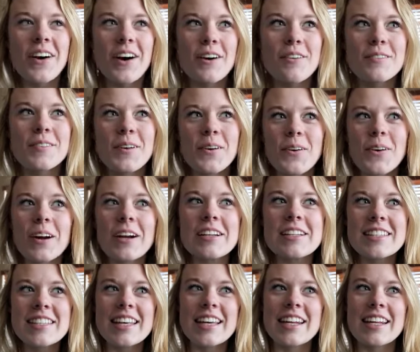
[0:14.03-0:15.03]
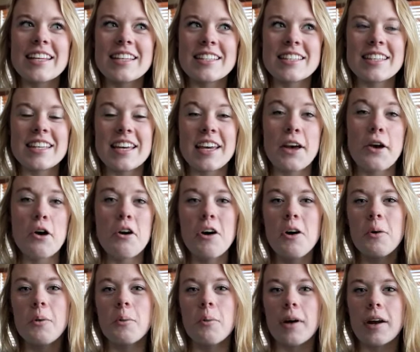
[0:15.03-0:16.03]
Of course, it is the
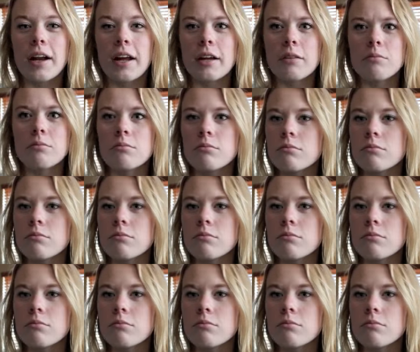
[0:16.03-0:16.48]
what I